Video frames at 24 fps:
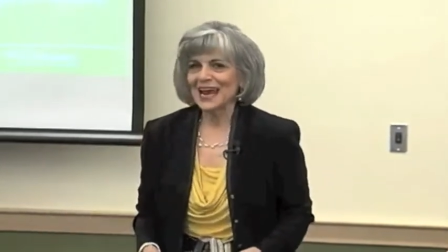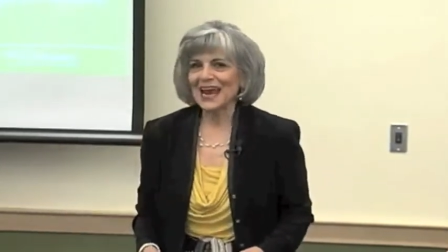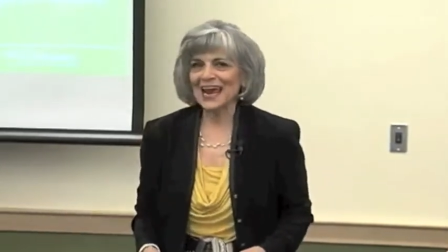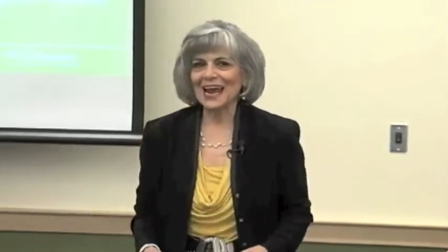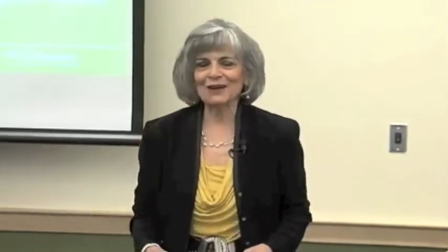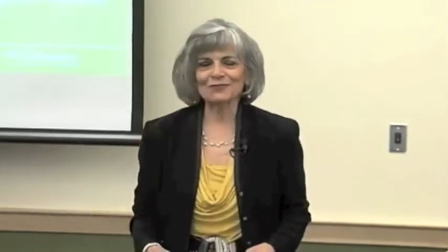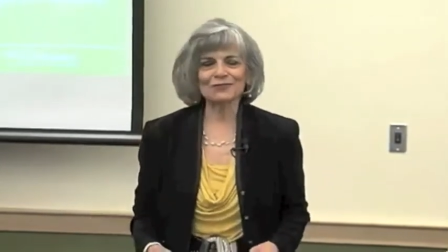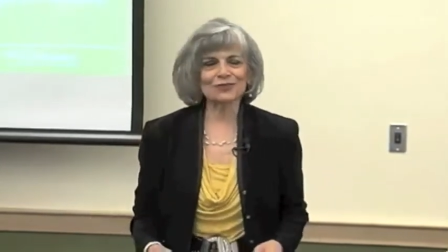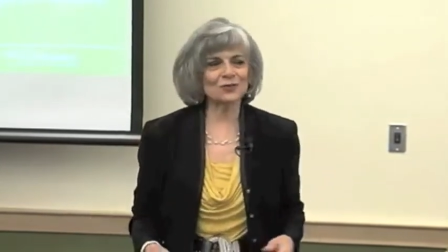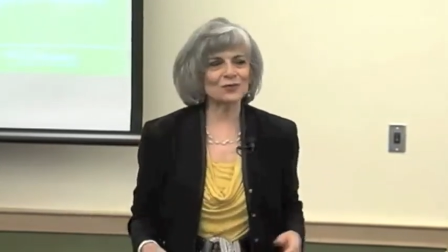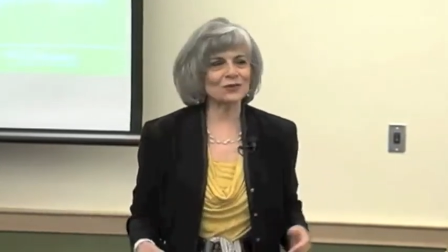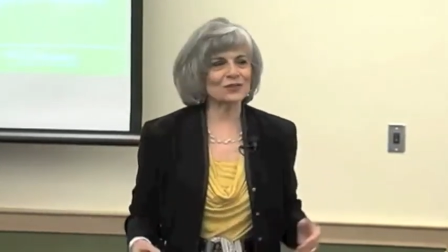
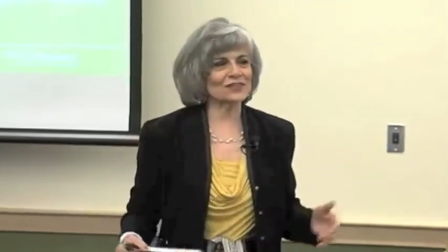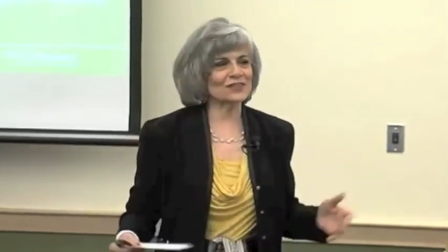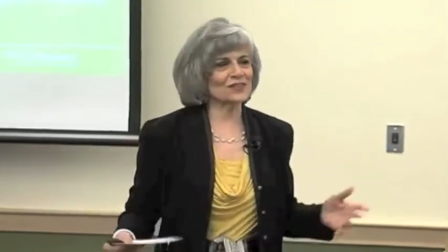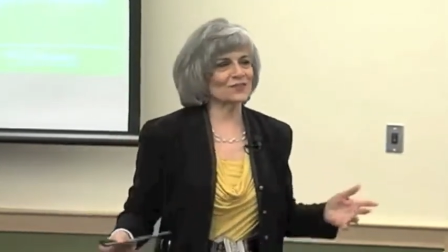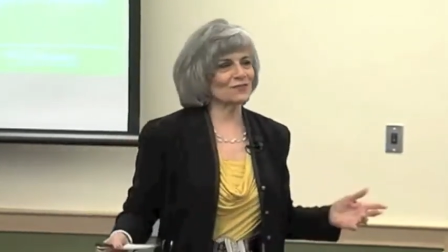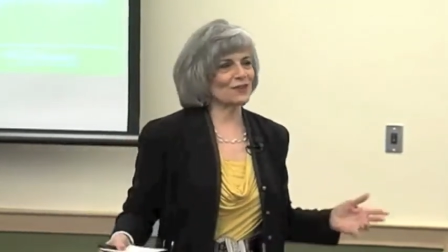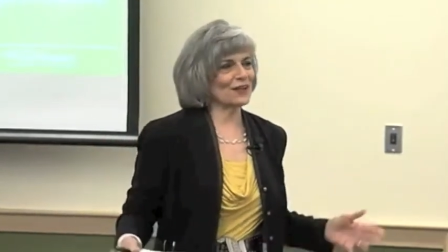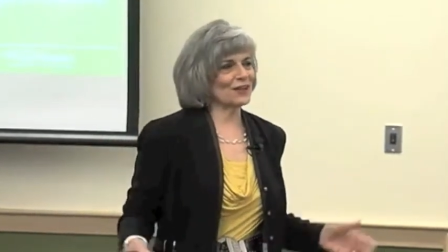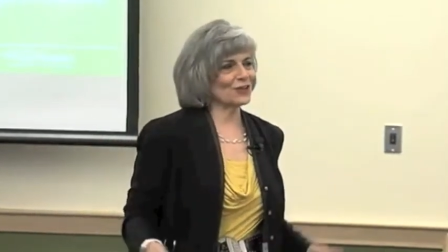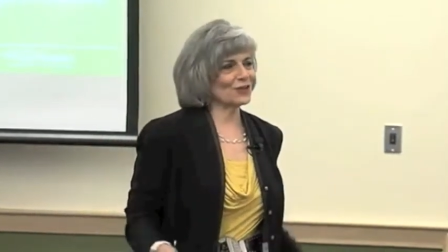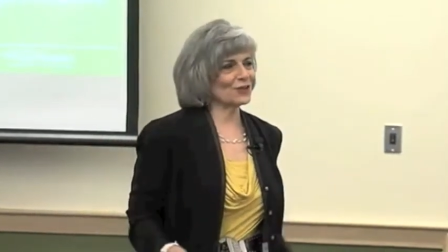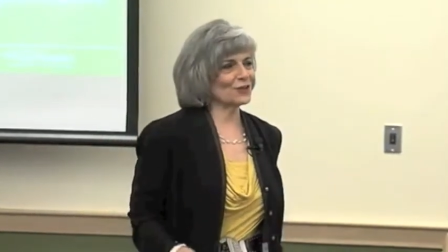Afterwards,
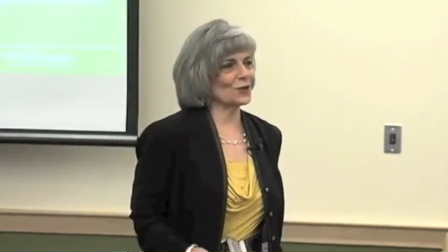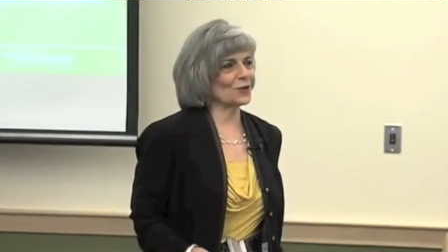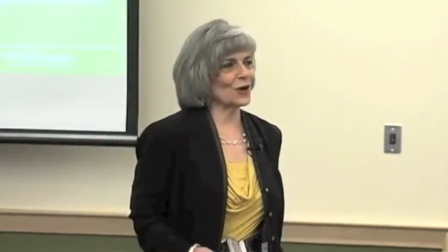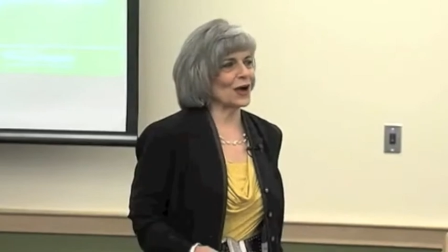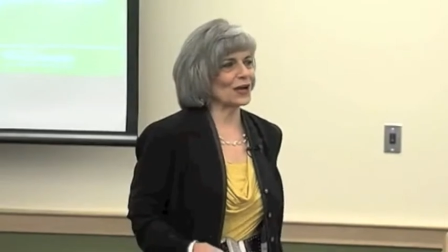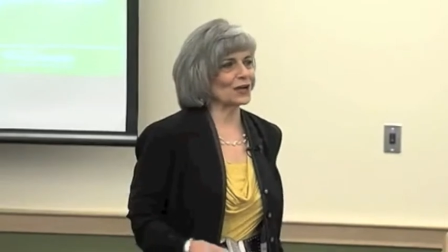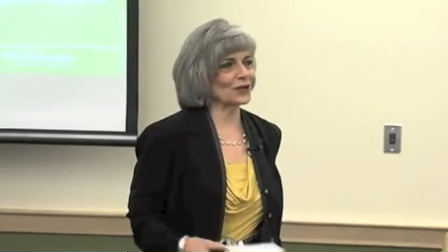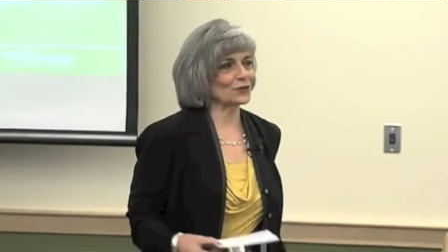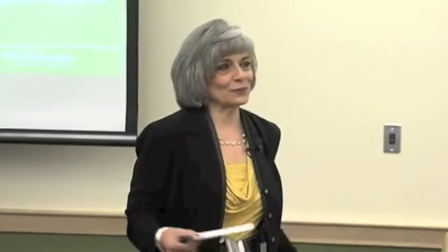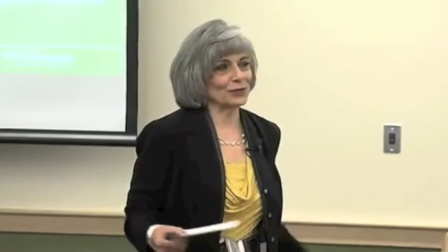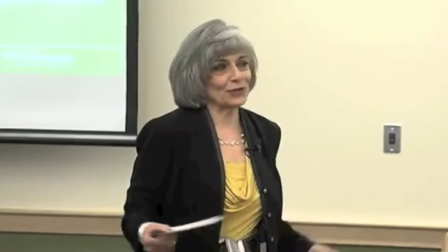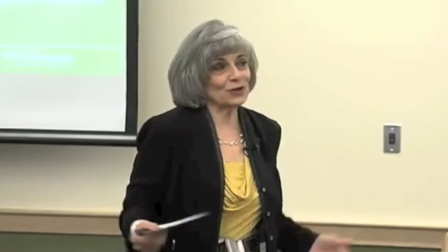the fellow who
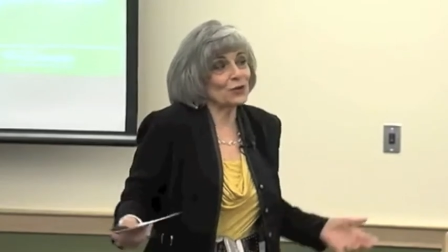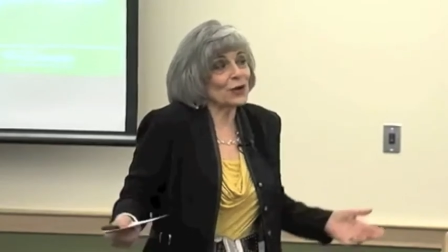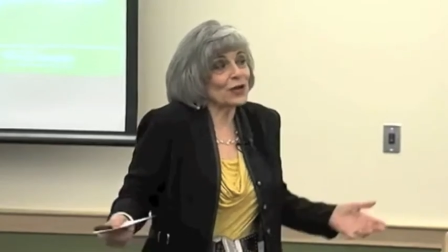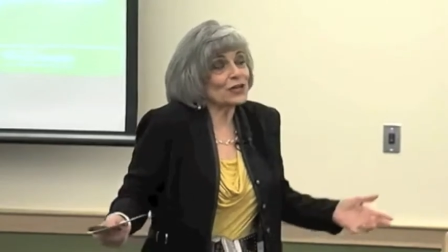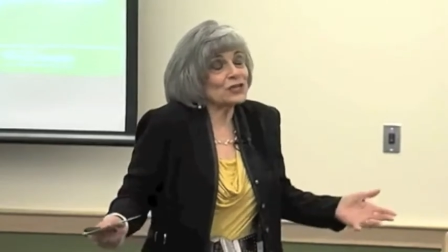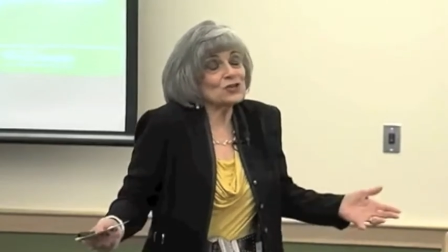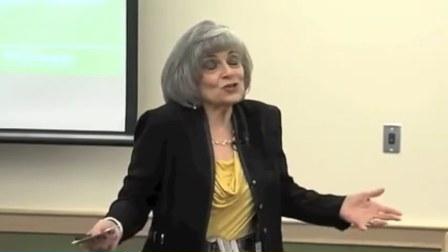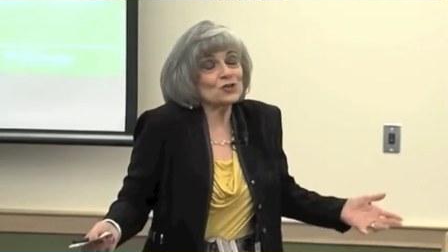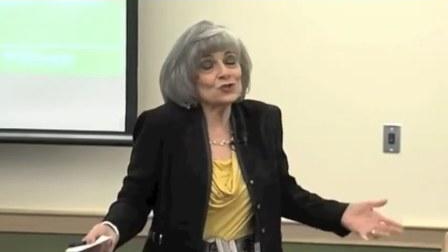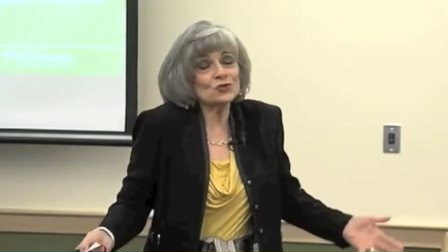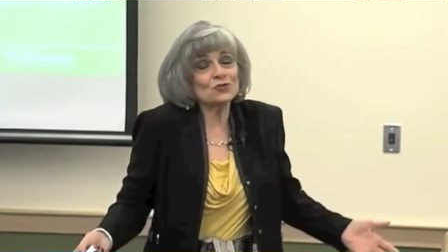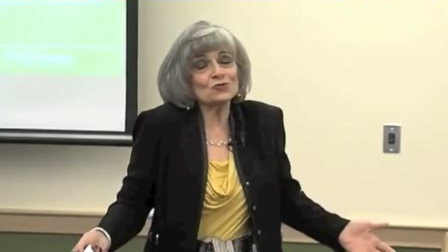hired me, who I
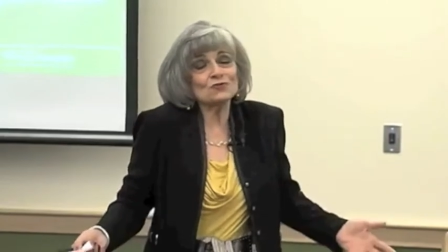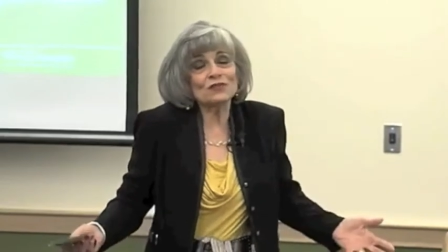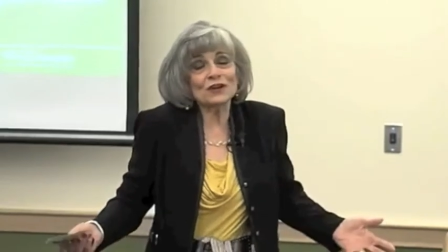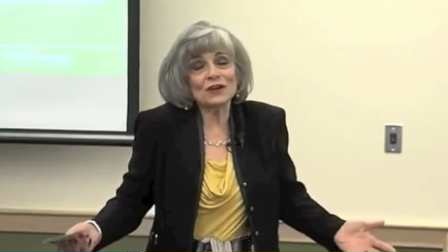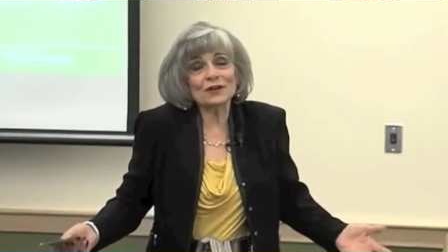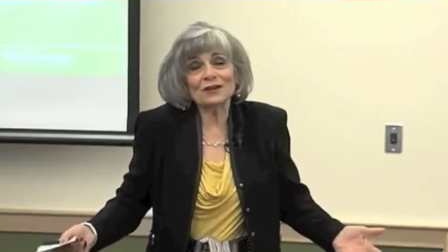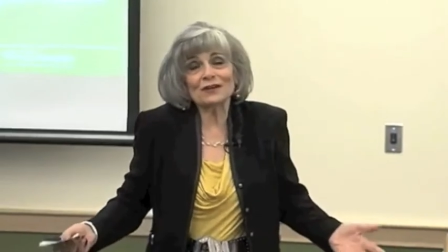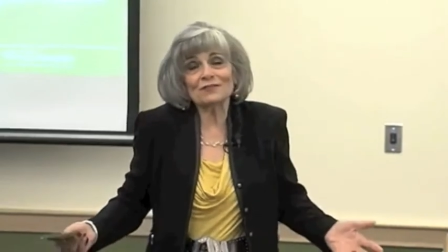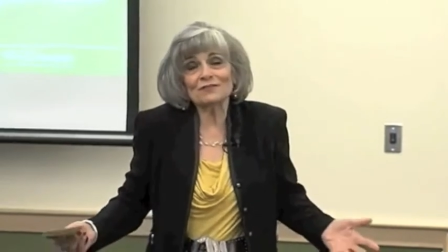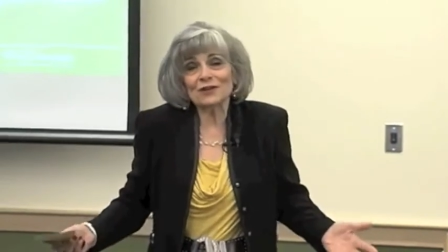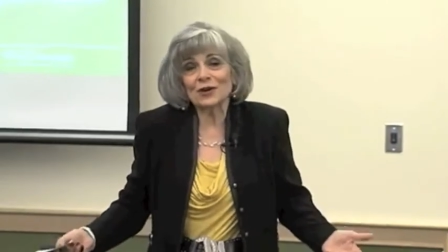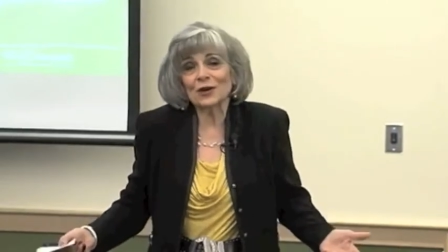knew
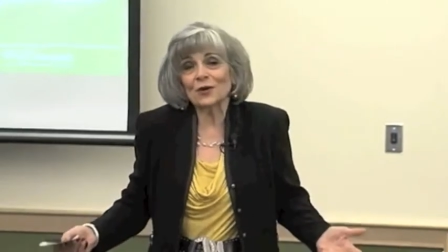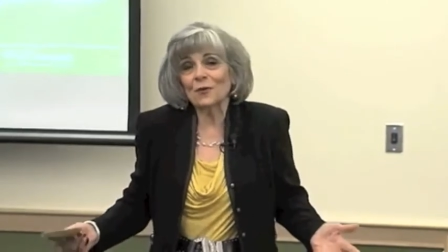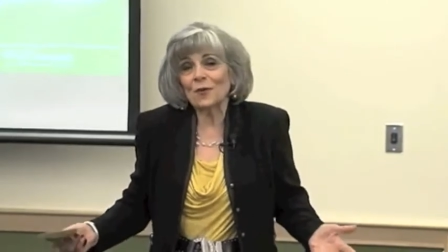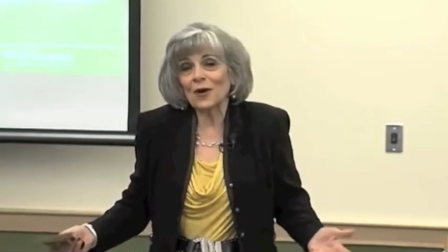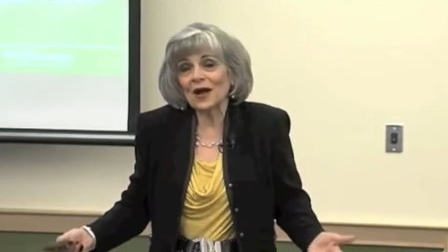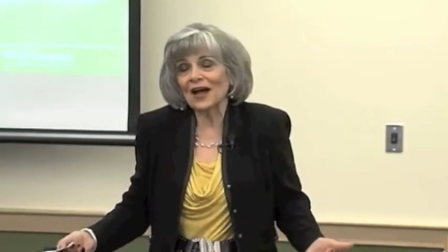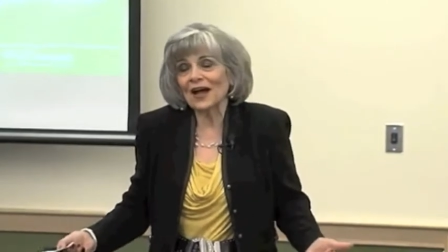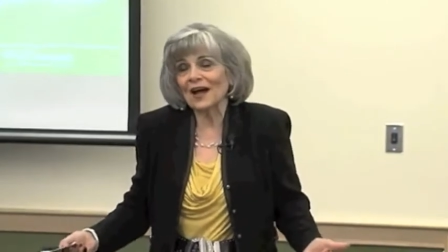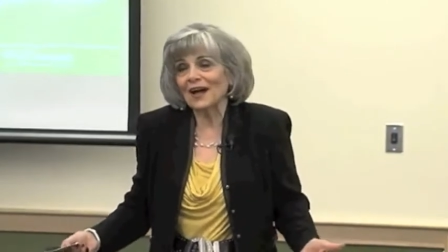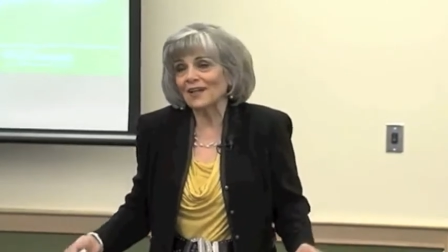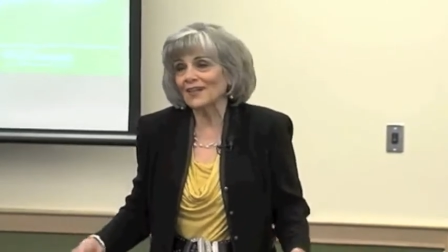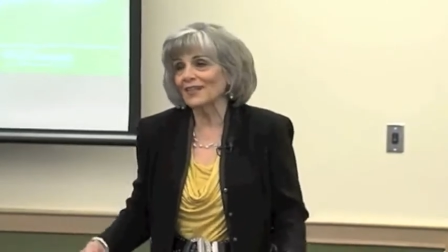very, very
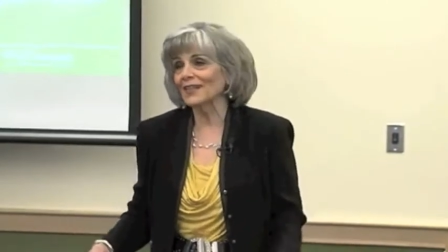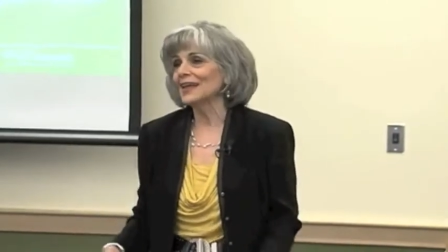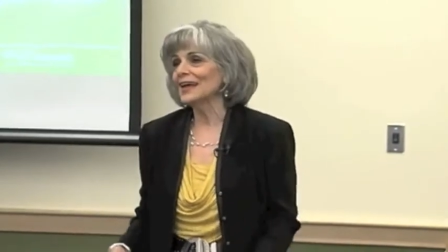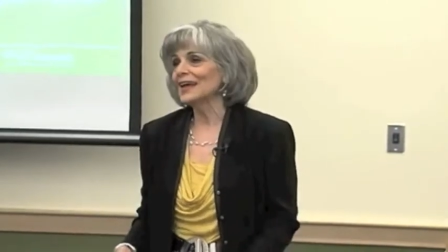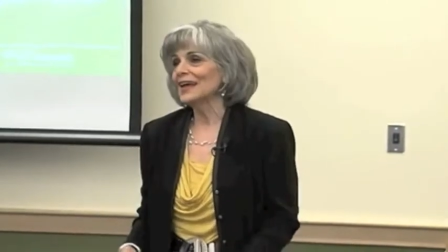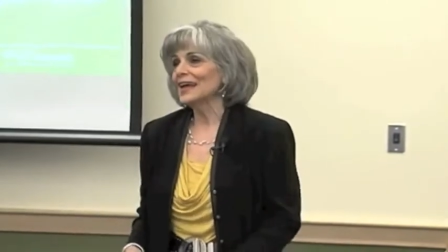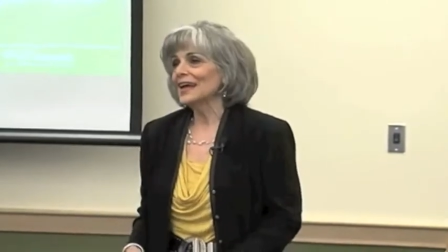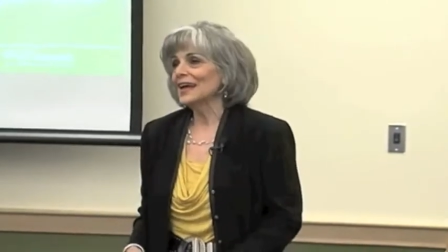well,